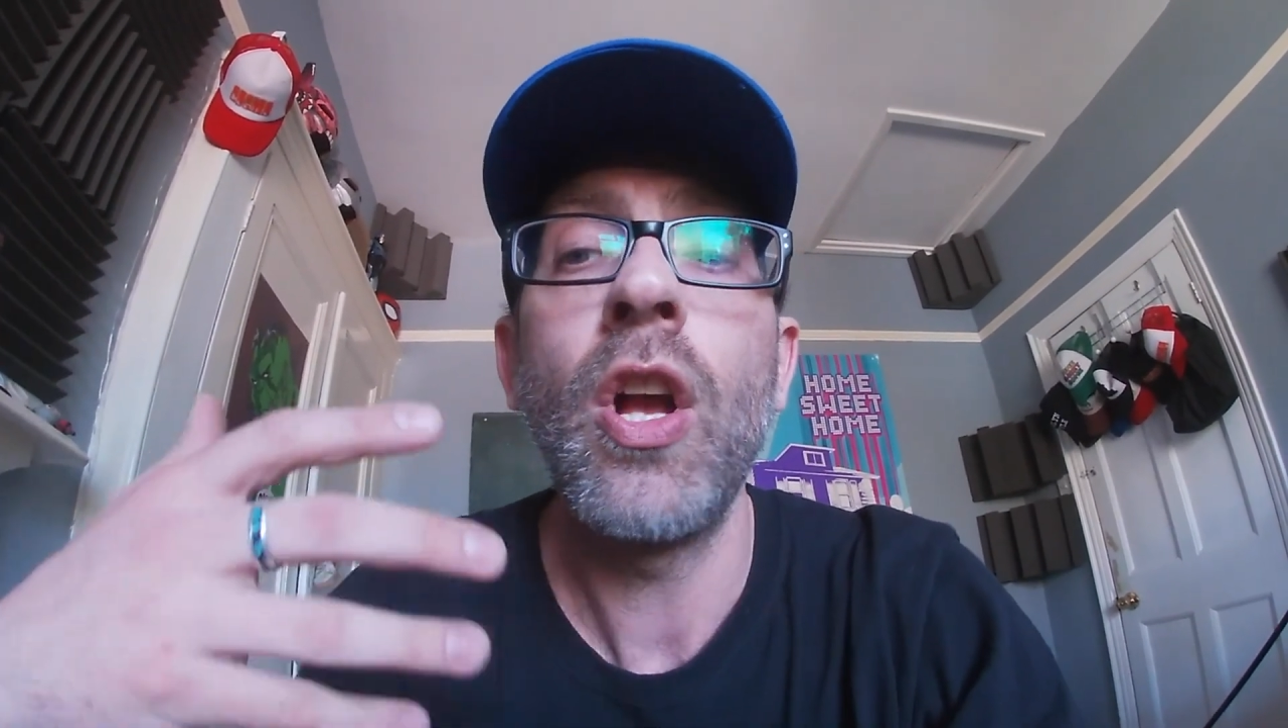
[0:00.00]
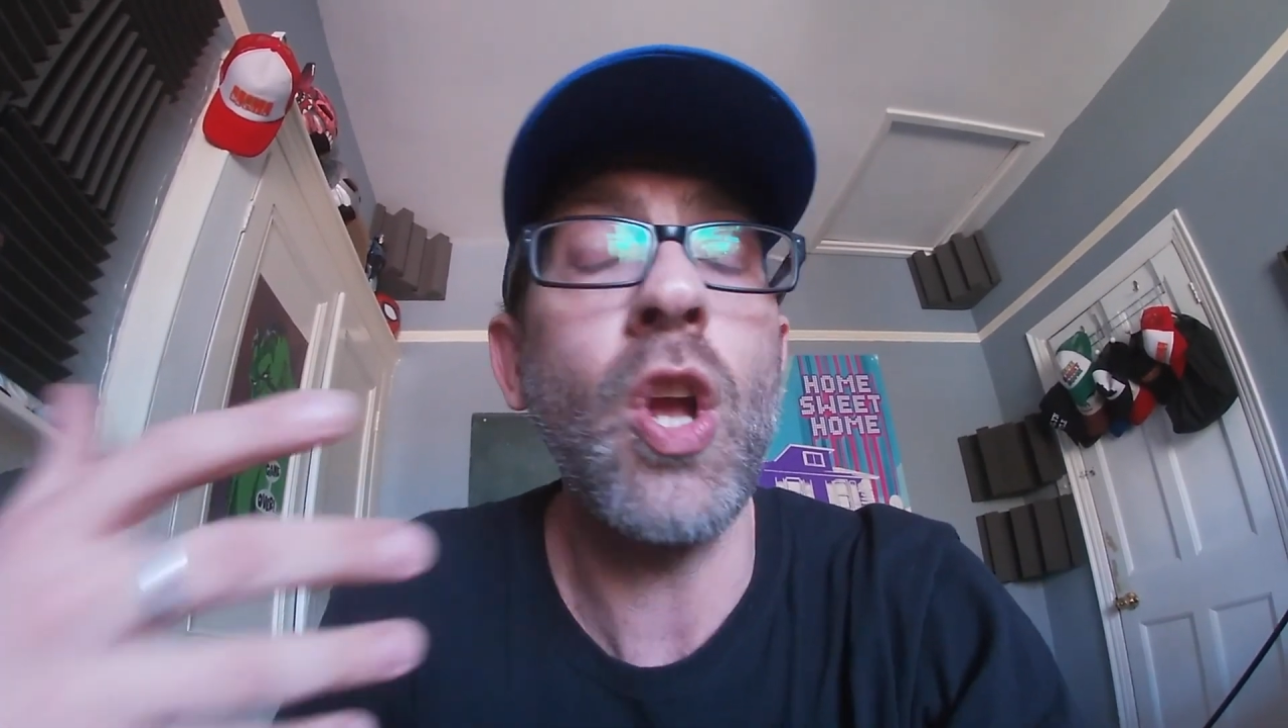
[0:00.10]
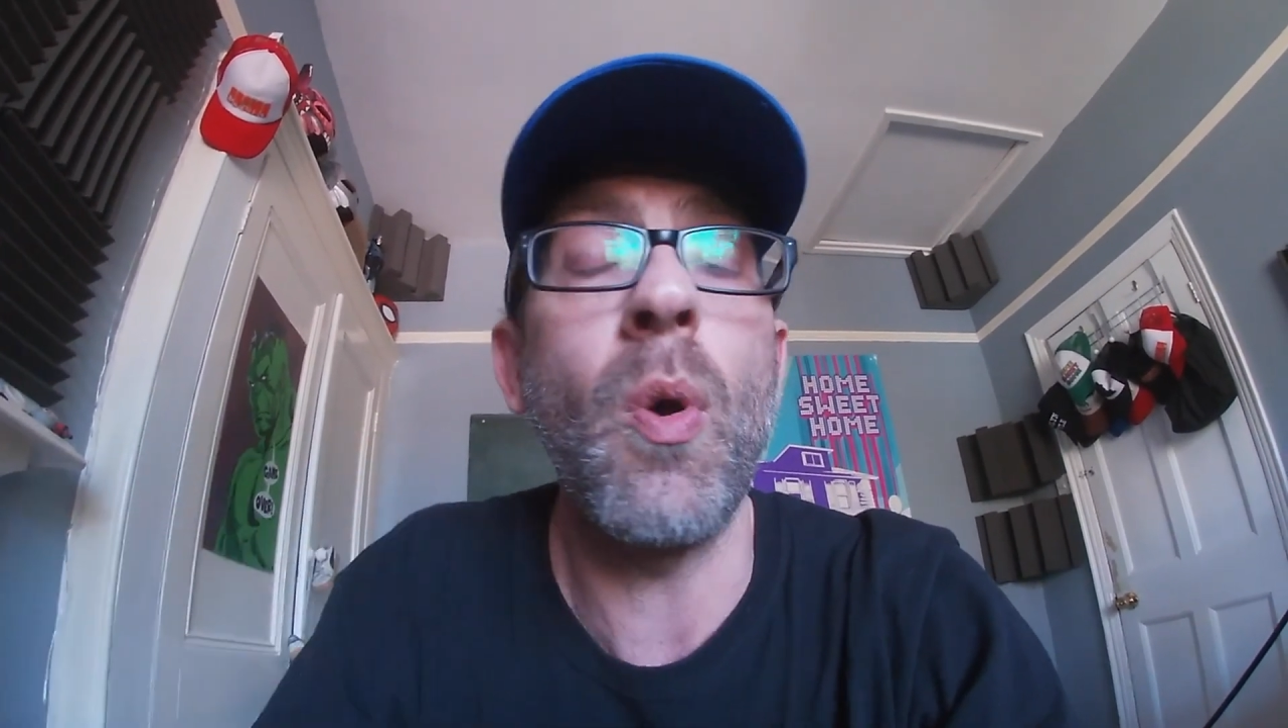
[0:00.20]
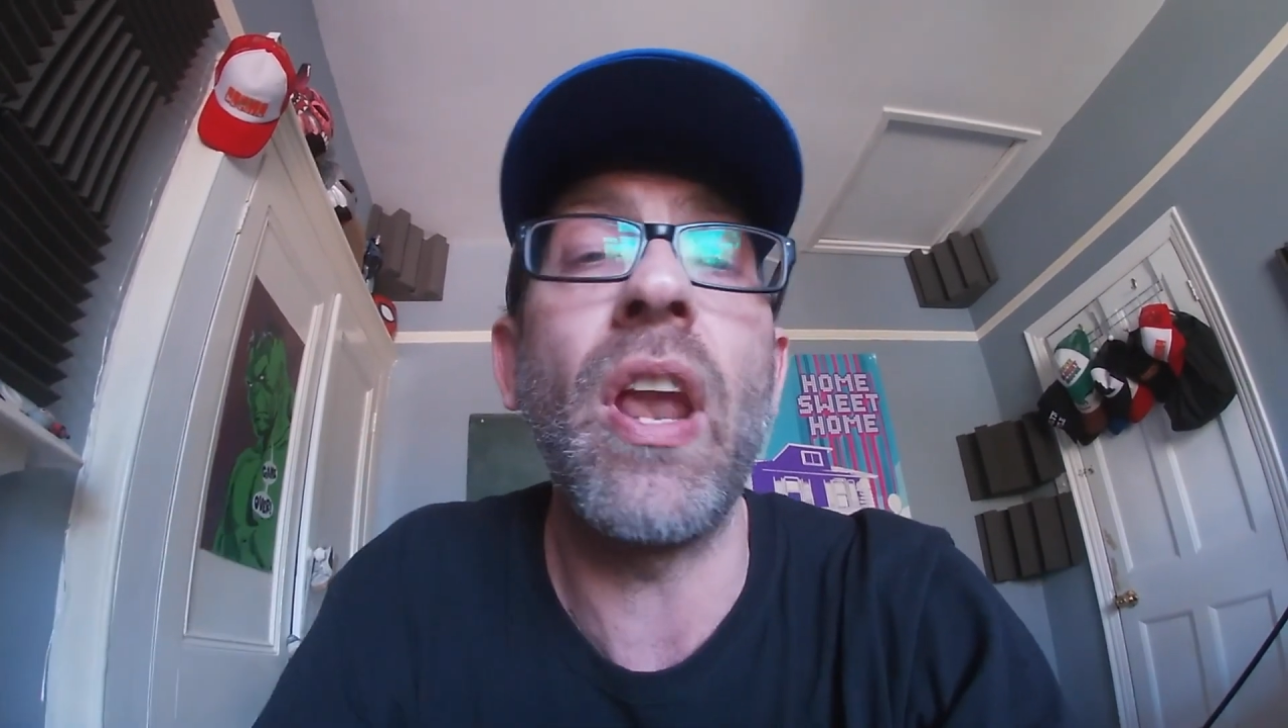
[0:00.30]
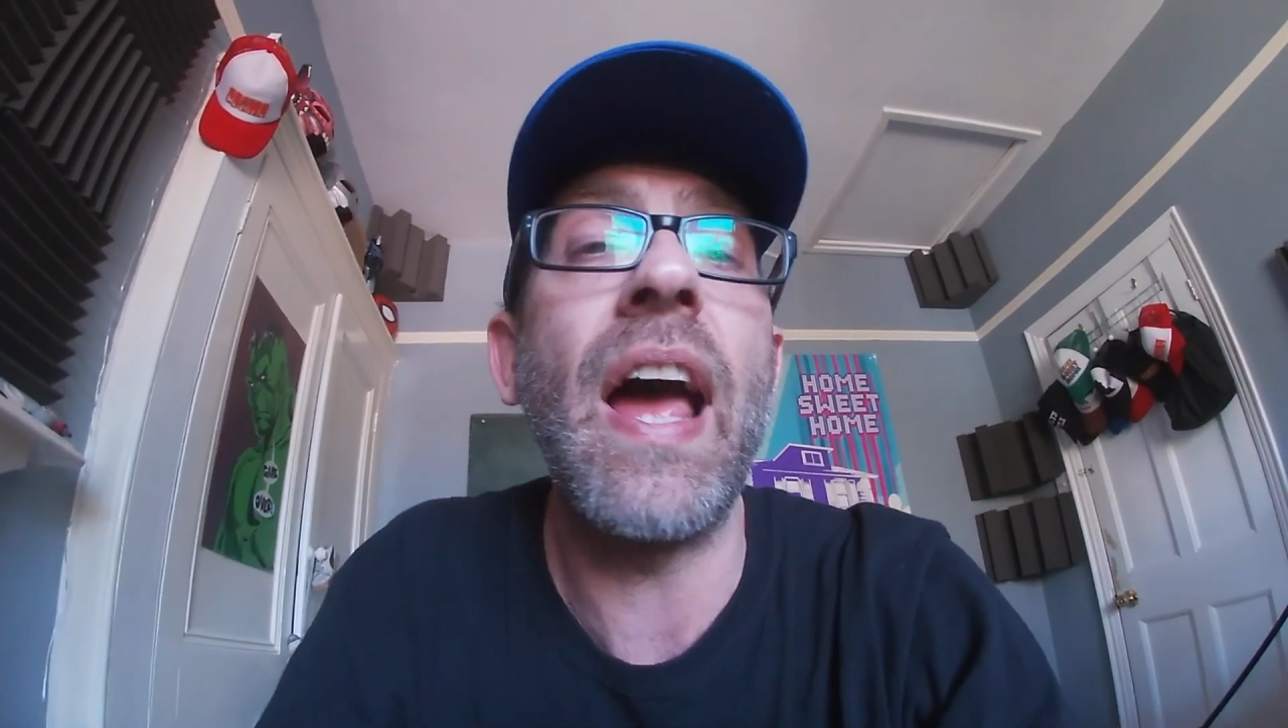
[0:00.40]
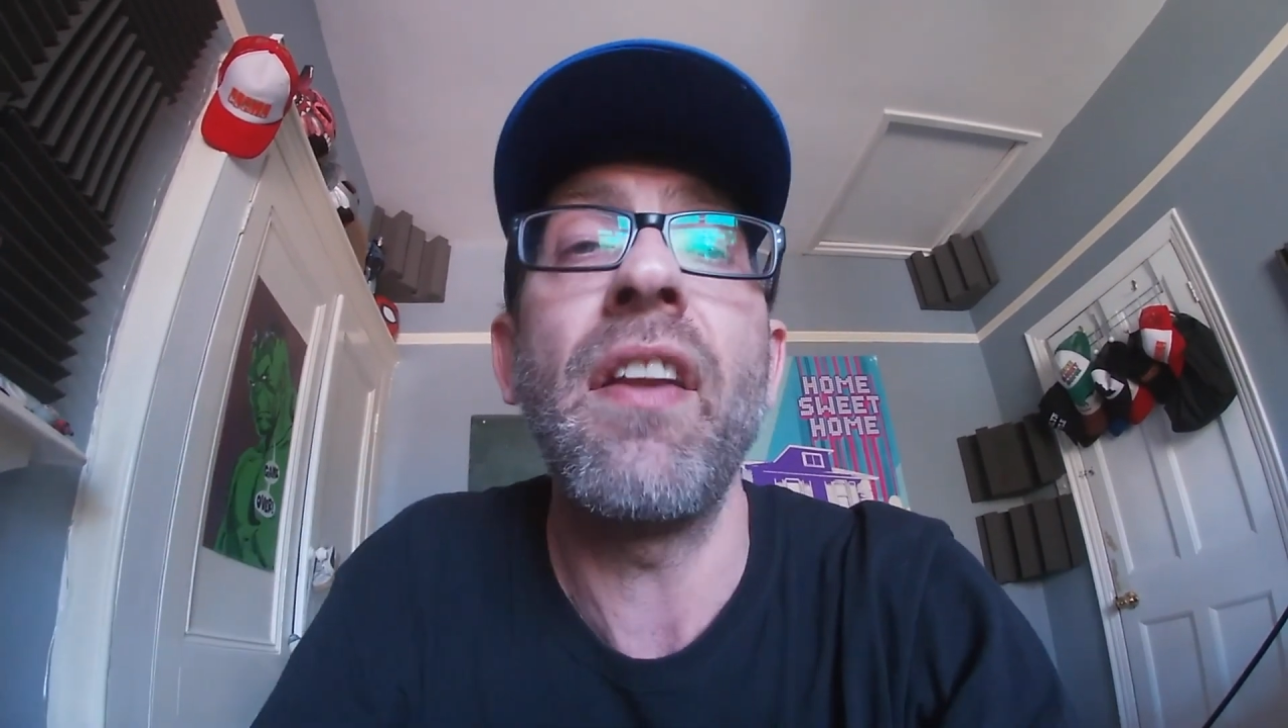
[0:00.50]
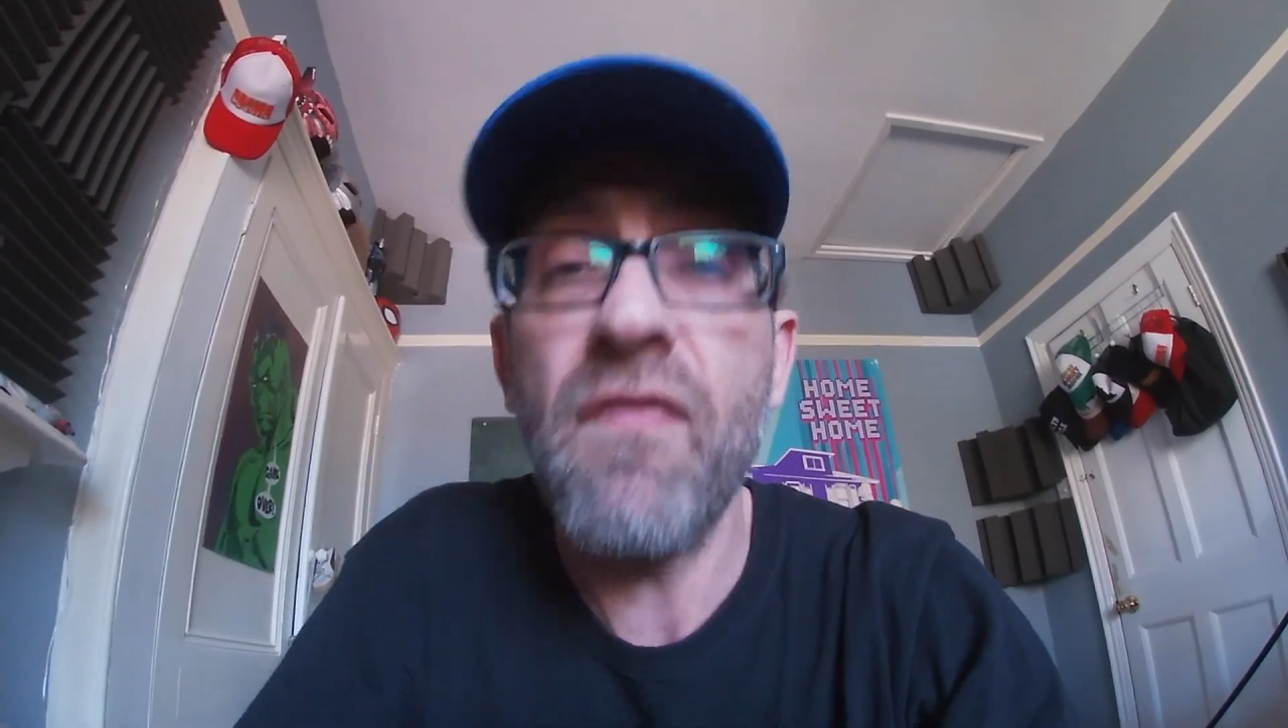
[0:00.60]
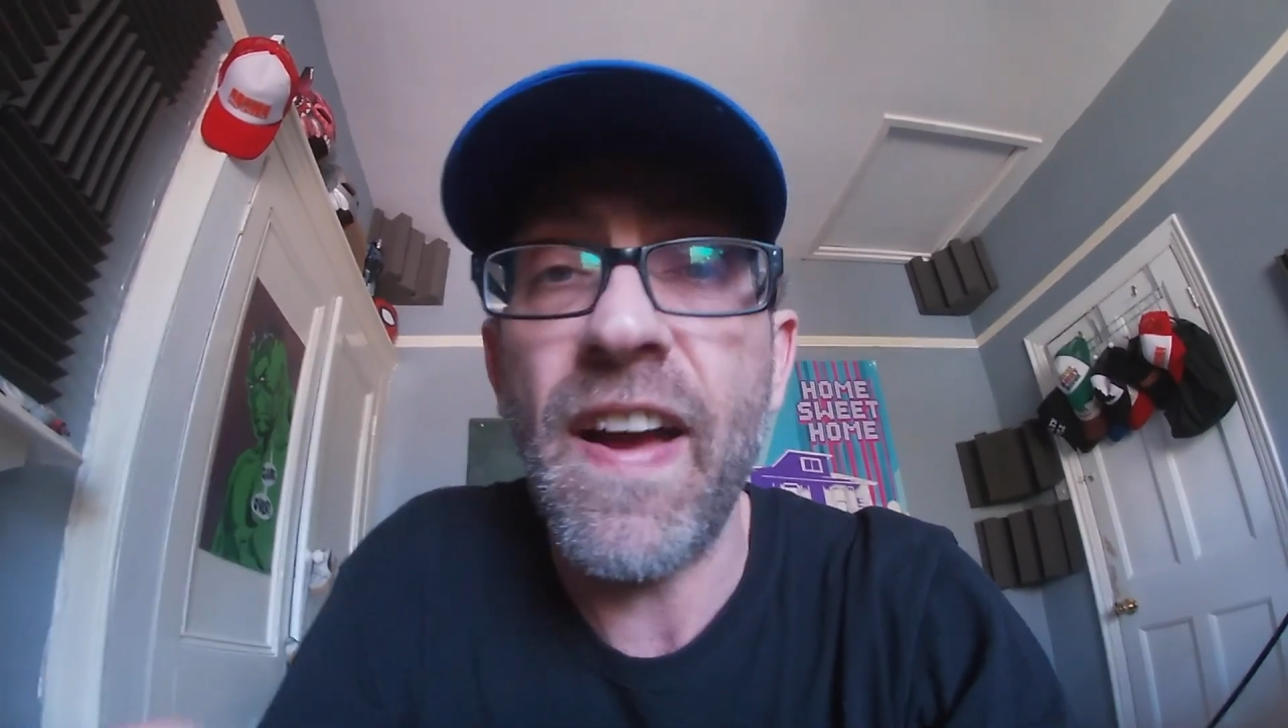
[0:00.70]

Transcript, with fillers: go online and